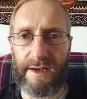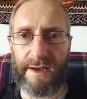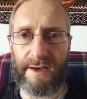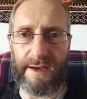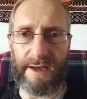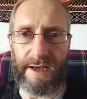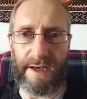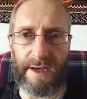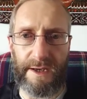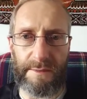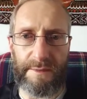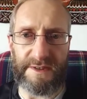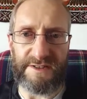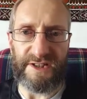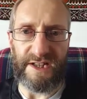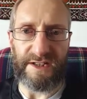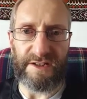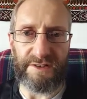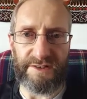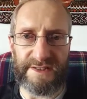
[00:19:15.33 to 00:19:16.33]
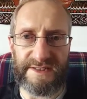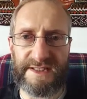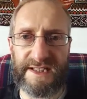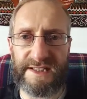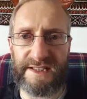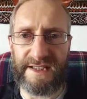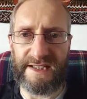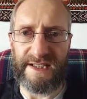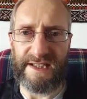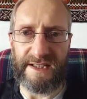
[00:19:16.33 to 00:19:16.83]
a channel that's
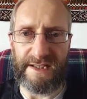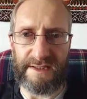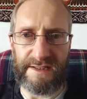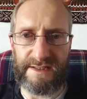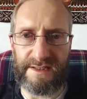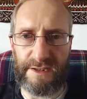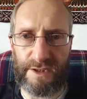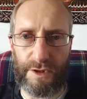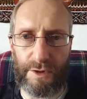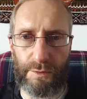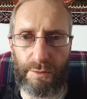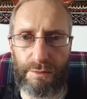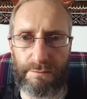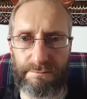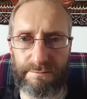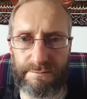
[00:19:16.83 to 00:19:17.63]
dedicated to